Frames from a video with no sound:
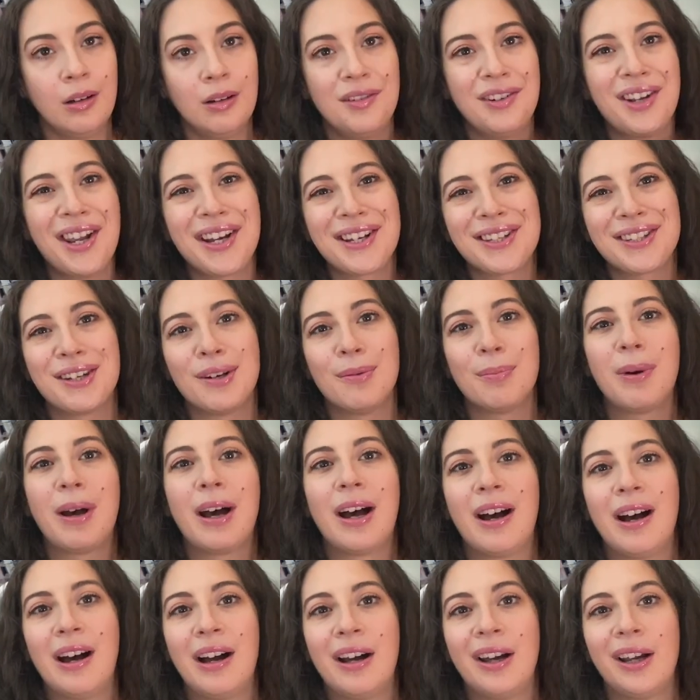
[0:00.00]
Next up,
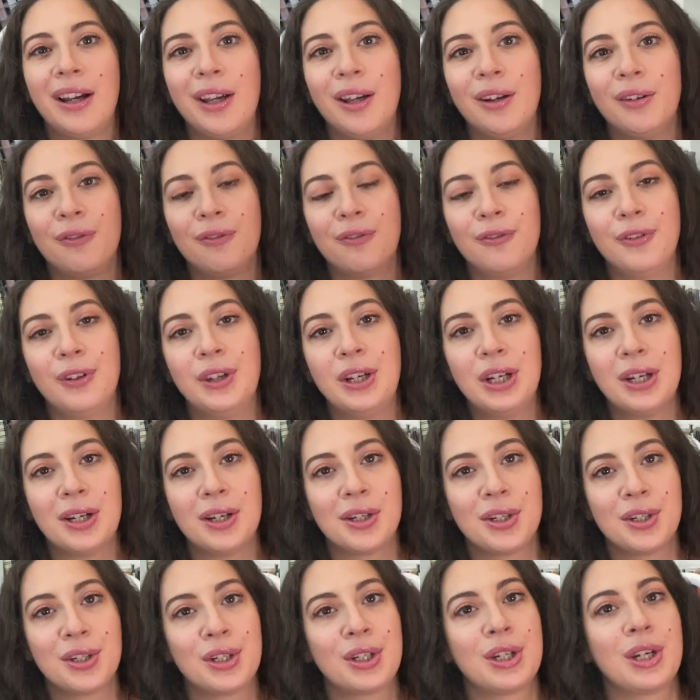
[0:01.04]
I
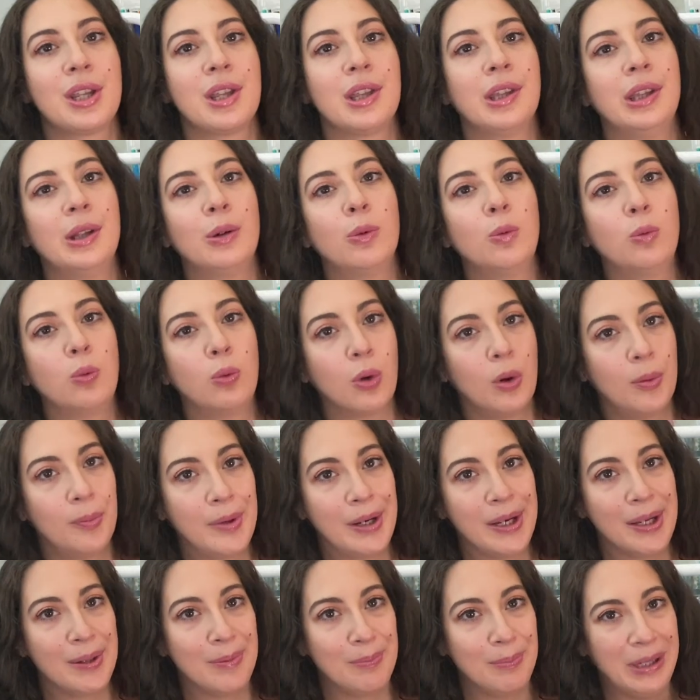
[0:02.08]
finished The
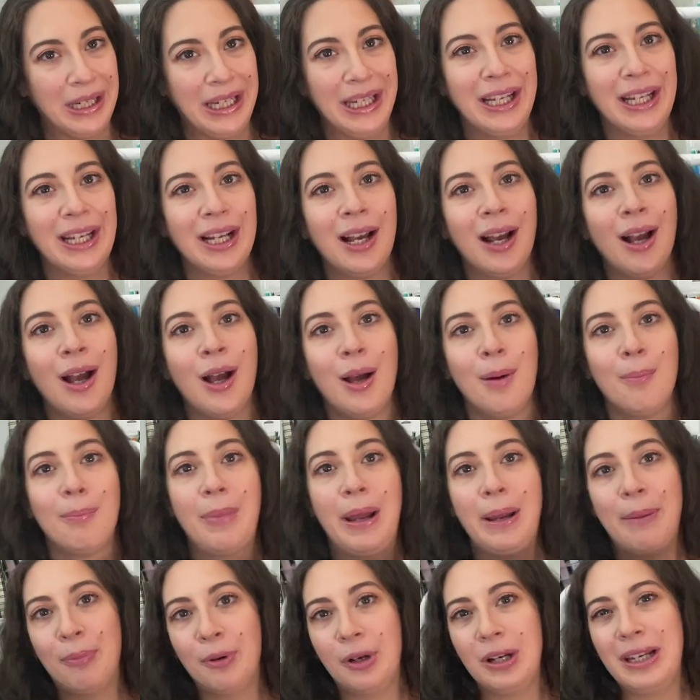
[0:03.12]
Woman in Me
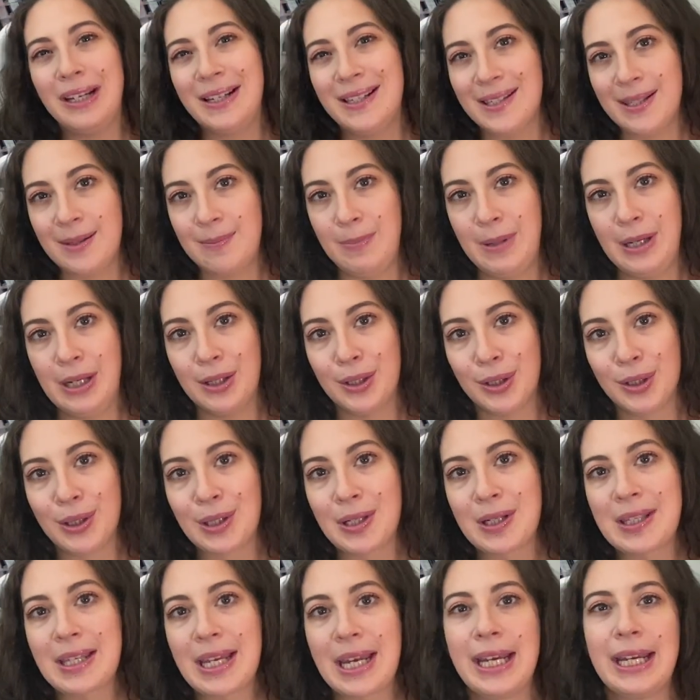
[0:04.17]
by Britney
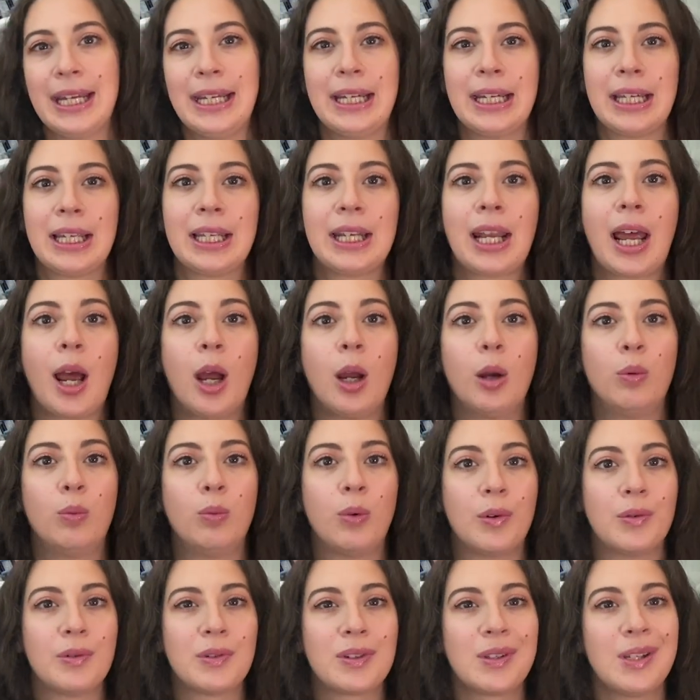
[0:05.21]
Spears, and I
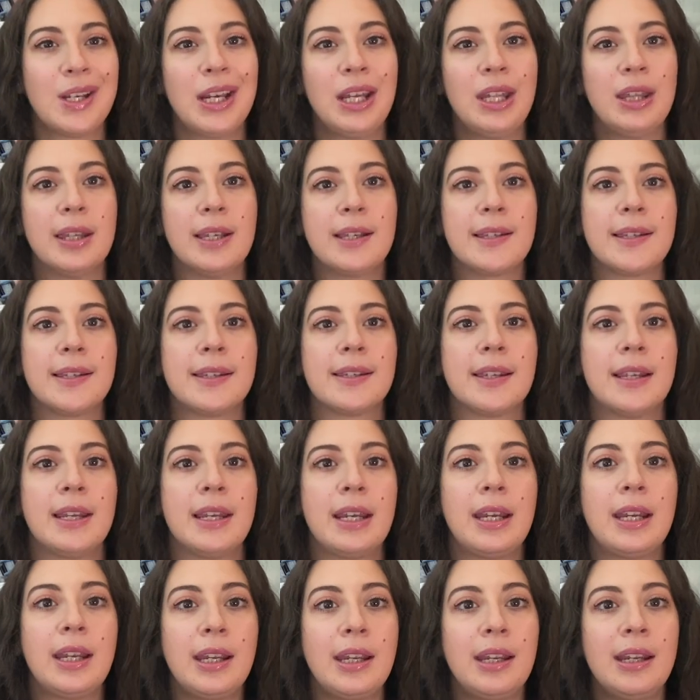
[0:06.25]
won't say this is an
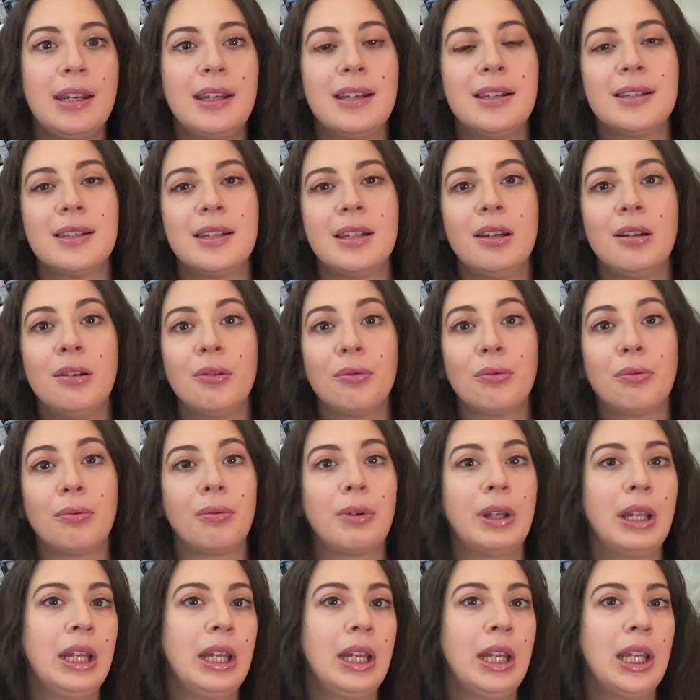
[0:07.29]
easy
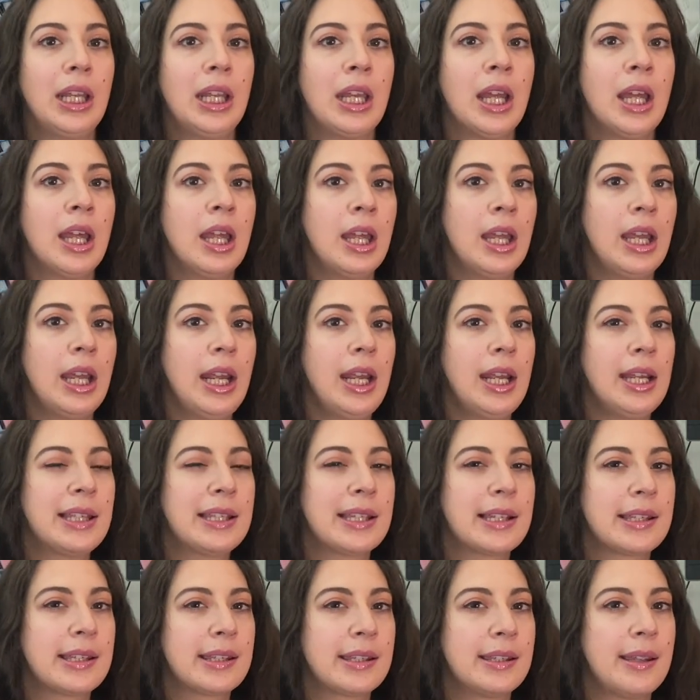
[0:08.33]
read. It's
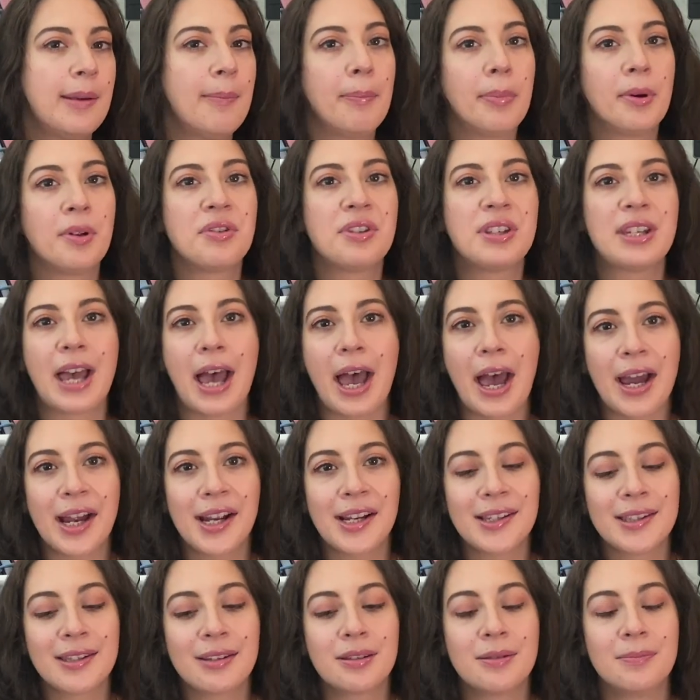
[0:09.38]
a simple
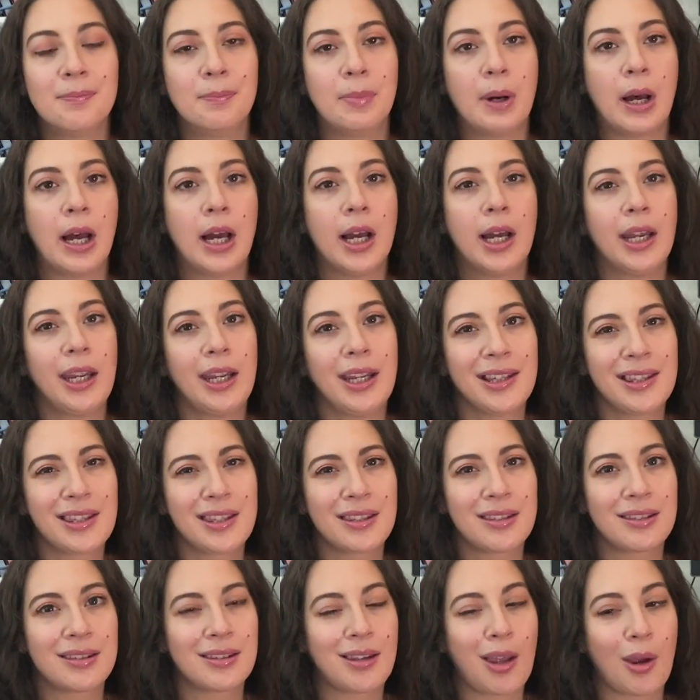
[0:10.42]
text, but
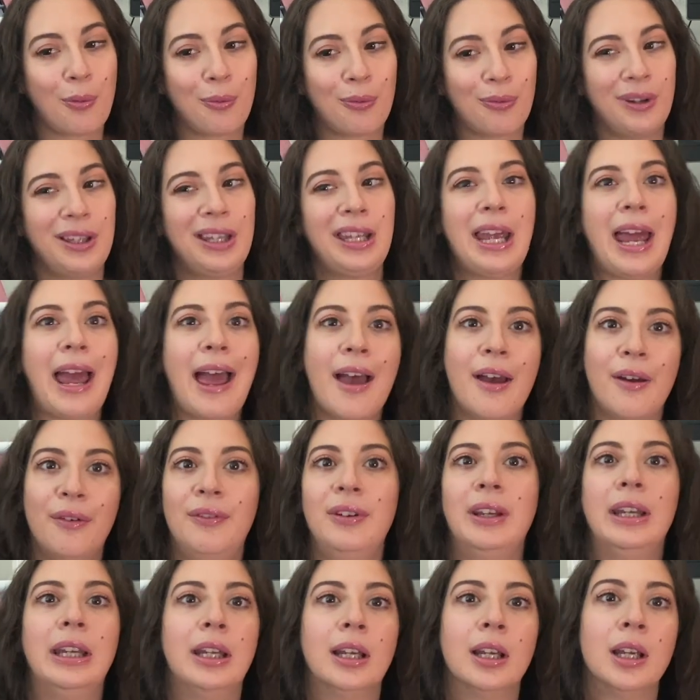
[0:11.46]
it's a really
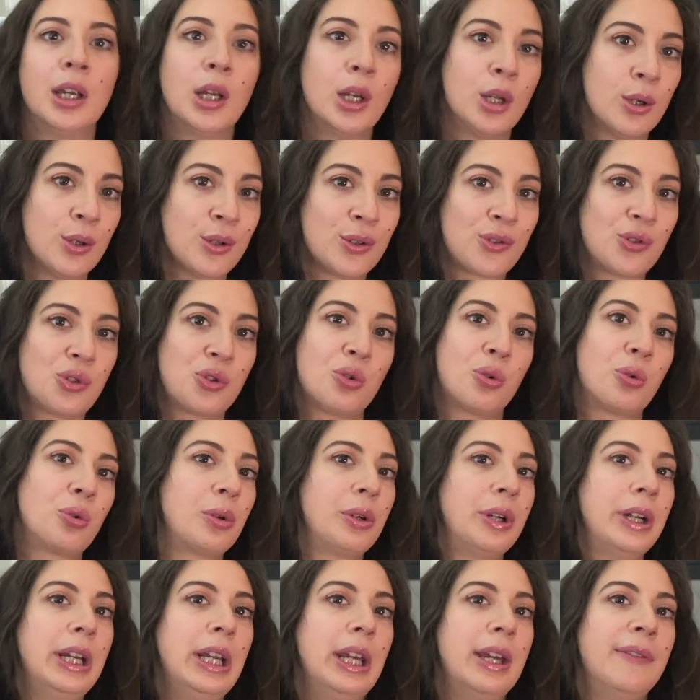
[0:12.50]
heavy
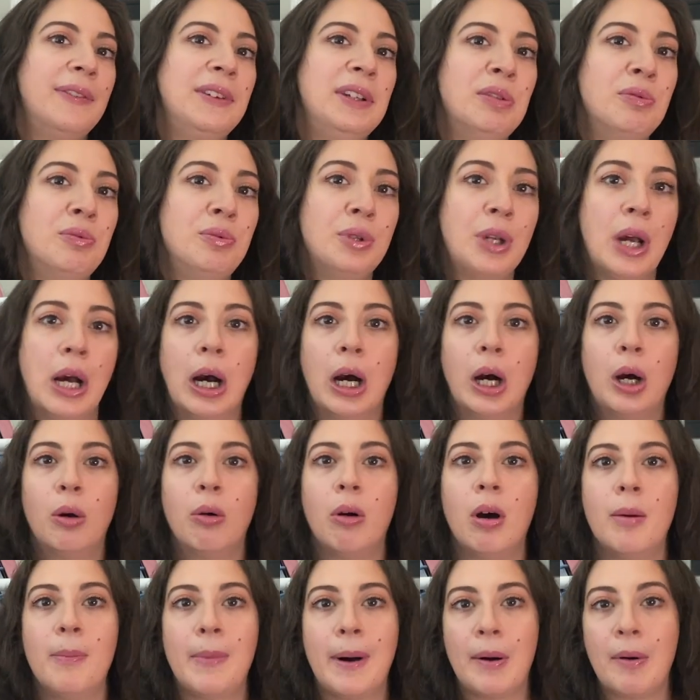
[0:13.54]
story if you know
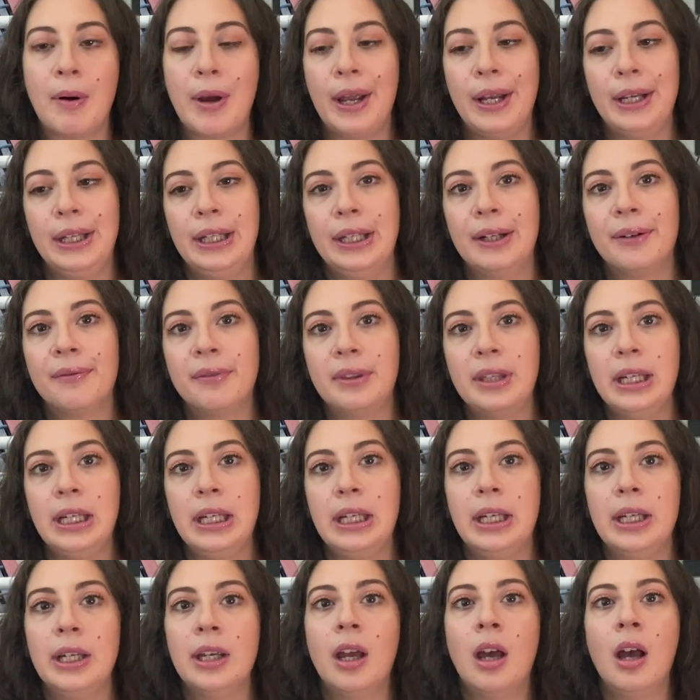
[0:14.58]
about any of
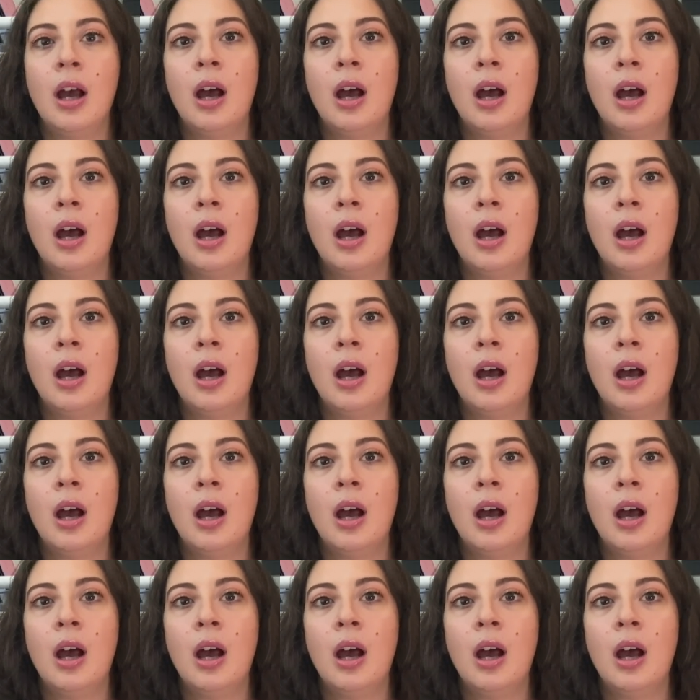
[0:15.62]
the